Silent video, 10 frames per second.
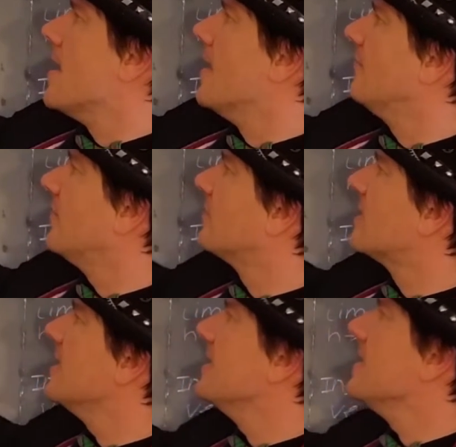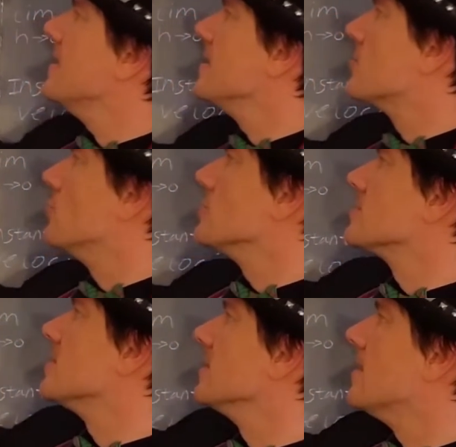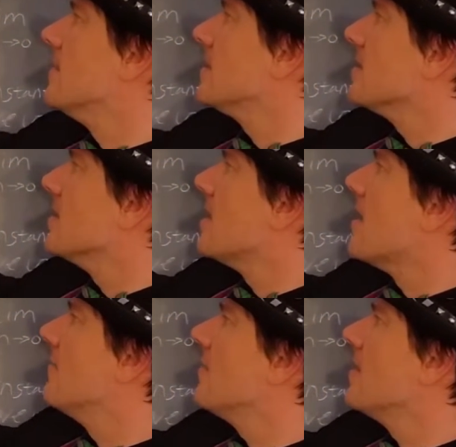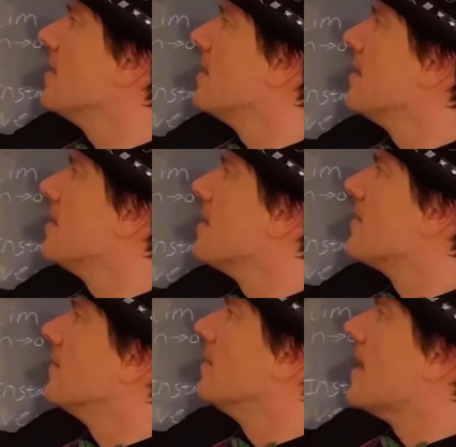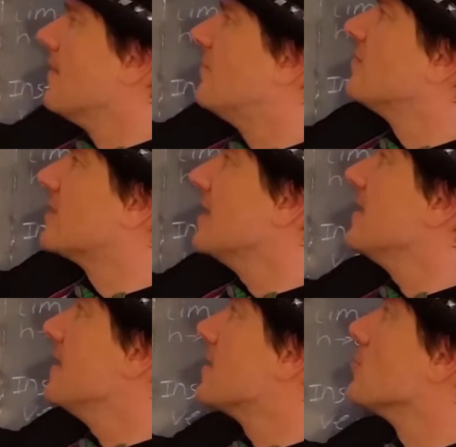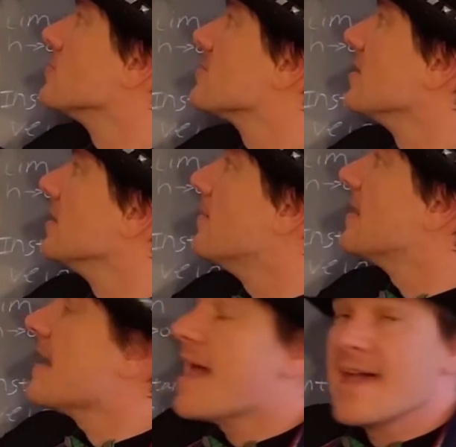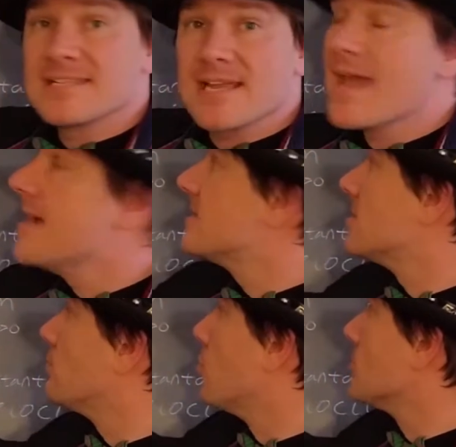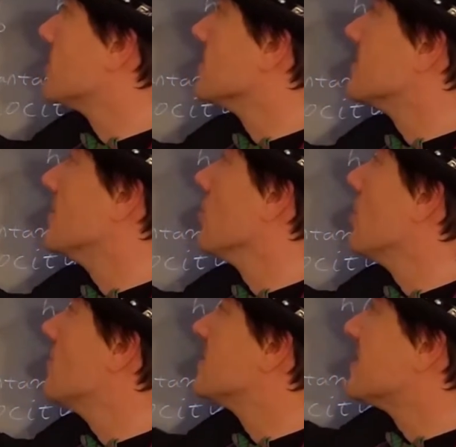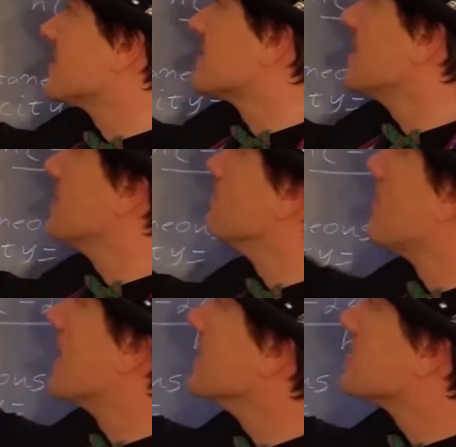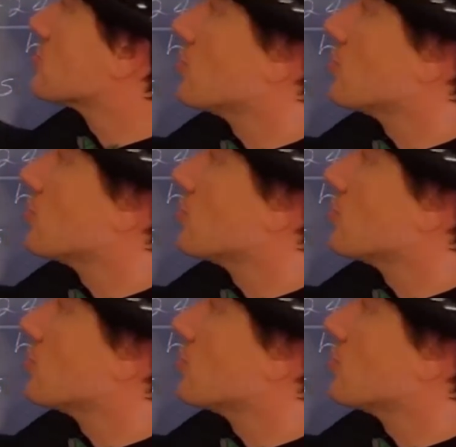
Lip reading: f of t equals the limit of f of t equals the limit as h approaches 0 of 16 minus